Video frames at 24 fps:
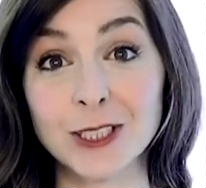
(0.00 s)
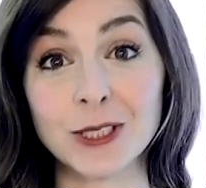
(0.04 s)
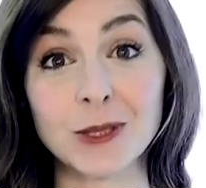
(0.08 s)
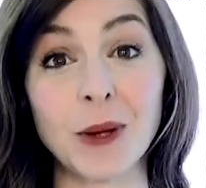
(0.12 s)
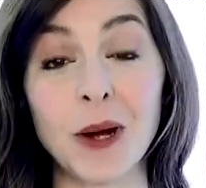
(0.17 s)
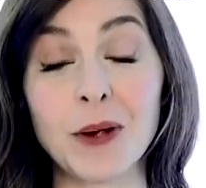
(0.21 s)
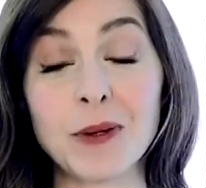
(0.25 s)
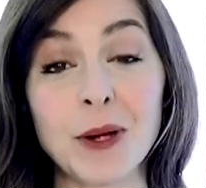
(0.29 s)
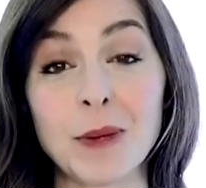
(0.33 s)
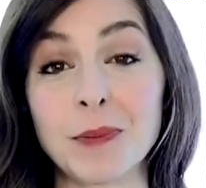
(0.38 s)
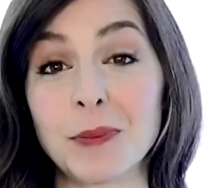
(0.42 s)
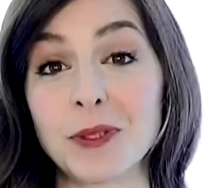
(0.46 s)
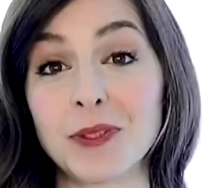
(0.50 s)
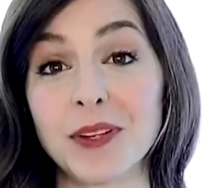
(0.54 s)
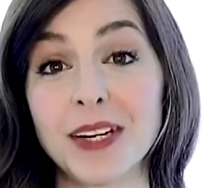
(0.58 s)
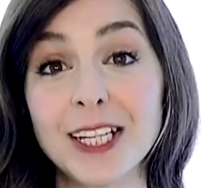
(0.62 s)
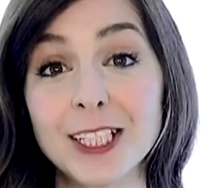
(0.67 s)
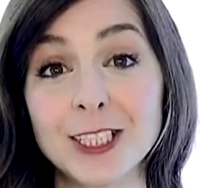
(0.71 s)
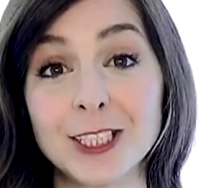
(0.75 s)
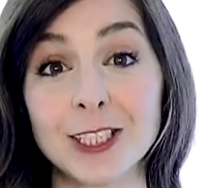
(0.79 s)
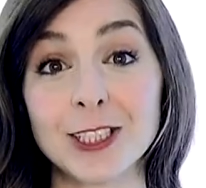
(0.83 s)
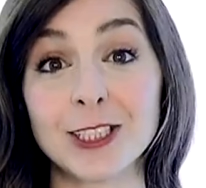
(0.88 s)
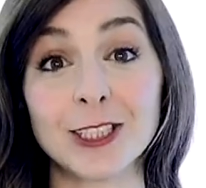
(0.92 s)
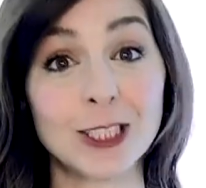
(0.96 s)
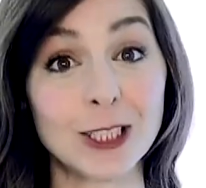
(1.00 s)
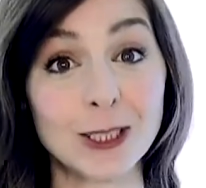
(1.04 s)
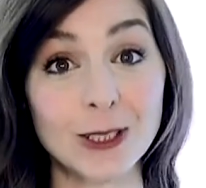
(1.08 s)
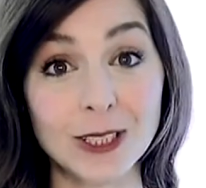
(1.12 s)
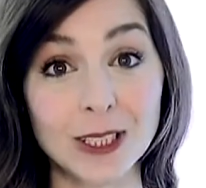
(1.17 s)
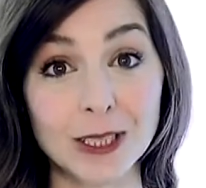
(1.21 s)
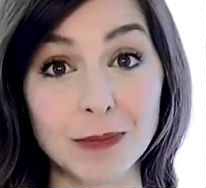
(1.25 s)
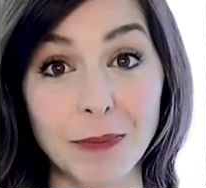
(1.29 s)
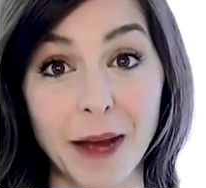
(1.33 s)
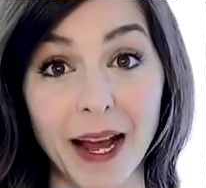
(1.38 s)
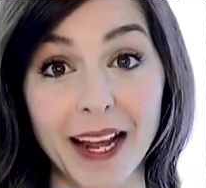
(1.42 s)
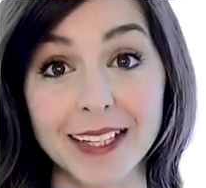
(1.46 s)
to our operation due to
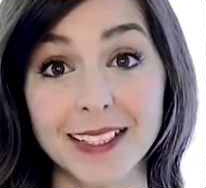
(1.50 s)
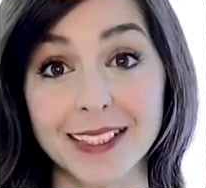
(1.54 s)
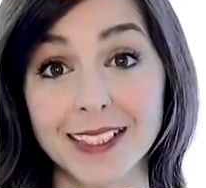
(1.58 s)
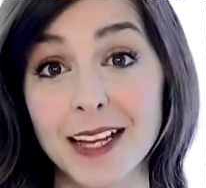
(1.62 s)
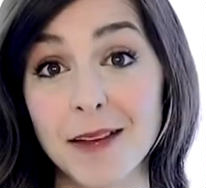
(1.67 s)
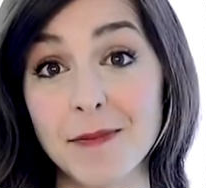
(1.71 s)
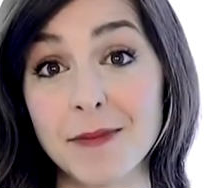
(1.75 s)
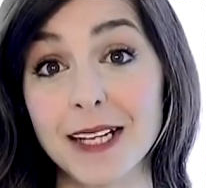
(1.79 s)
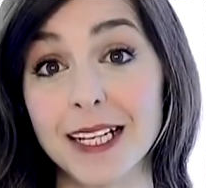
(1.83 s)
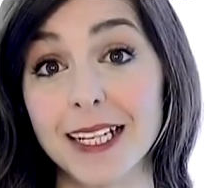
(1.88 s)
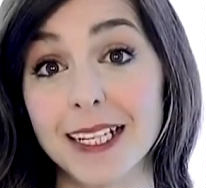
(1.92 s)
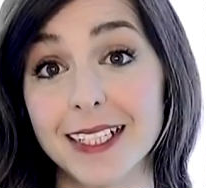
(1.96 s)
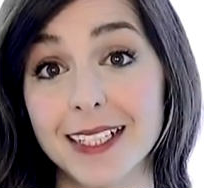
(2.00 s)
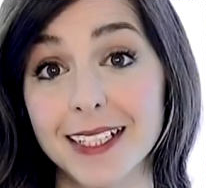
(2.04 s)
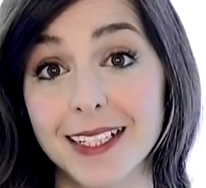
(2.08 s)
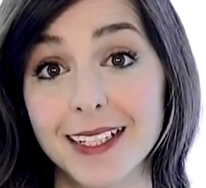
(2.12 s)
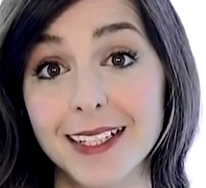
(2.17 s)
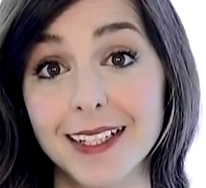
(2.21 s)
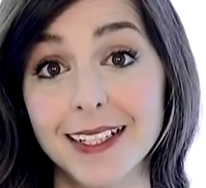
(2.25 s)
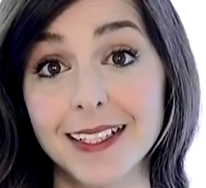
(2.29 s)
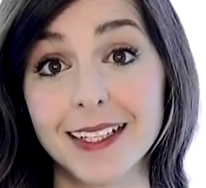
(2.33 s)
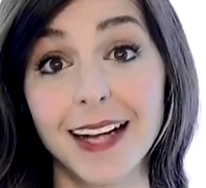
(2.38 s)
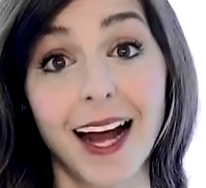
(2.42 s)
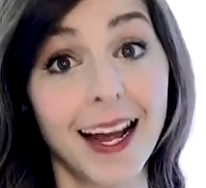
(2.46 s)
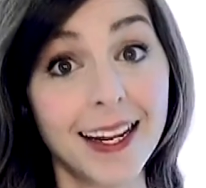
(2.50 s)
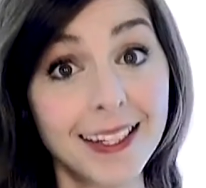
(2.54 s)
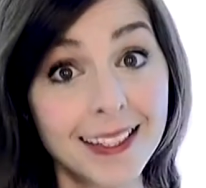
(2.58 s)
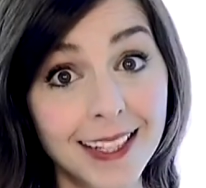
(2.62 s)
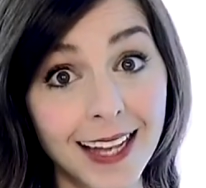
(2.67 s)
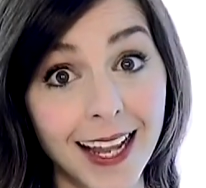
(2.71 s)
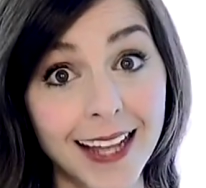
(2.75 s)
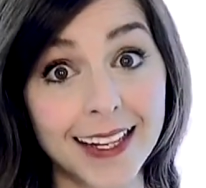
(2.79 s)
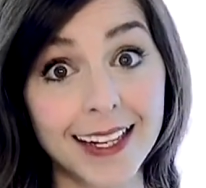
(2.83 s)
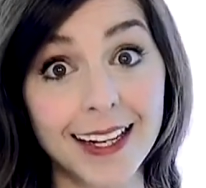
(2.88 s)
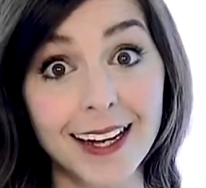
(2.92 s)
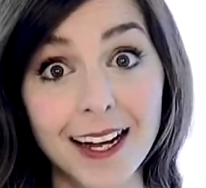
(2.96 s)
the pandemic,
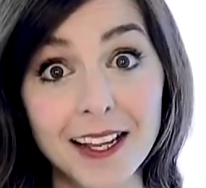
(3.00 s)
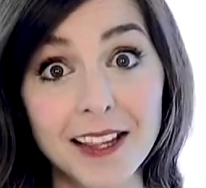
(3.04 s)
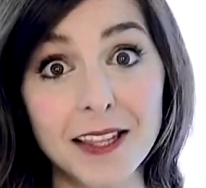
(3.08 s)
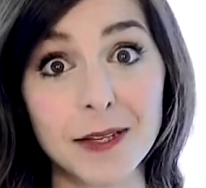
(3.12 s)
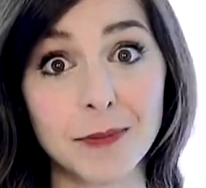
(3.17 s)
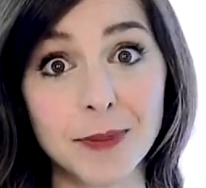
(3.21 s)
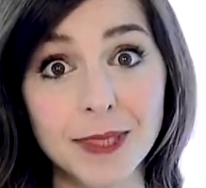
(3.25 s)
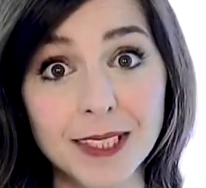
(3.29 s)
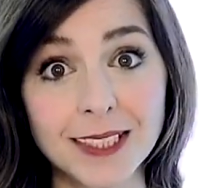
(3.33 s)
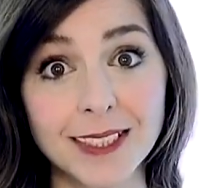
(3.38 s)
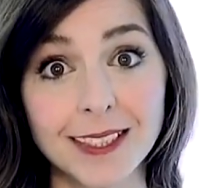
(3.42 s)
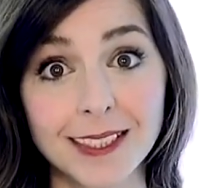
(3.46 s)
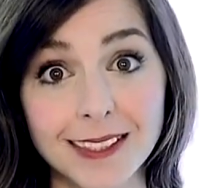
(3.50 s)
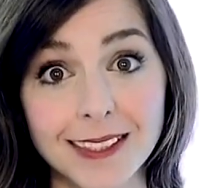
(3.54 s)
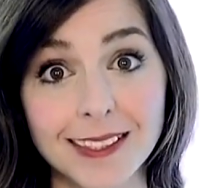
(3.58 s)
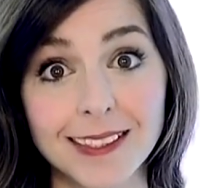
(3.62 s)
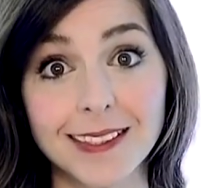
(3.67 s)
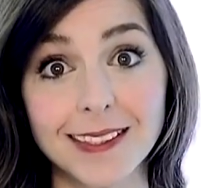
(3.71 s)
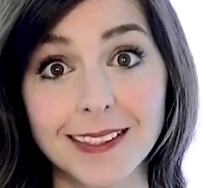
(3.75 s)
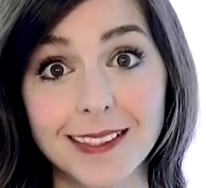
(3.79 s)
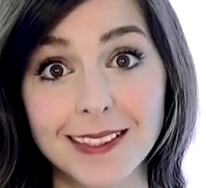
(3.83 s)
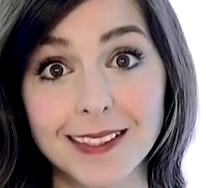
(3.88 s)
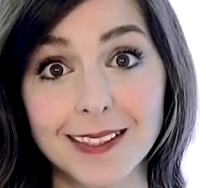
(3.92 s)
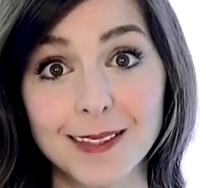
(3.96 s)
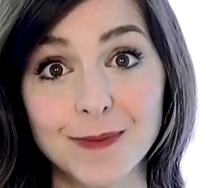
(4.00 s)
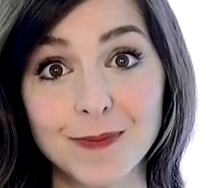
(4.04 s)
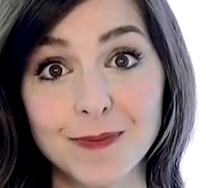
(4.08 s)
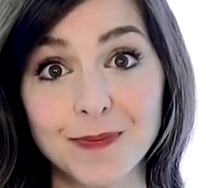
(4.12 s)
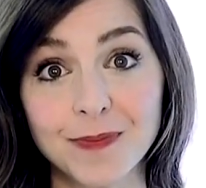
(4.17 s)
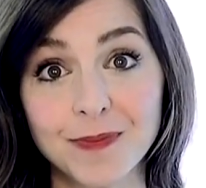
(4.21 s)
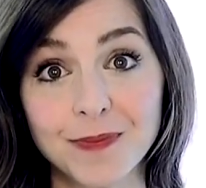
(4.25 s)
unlike other businesses.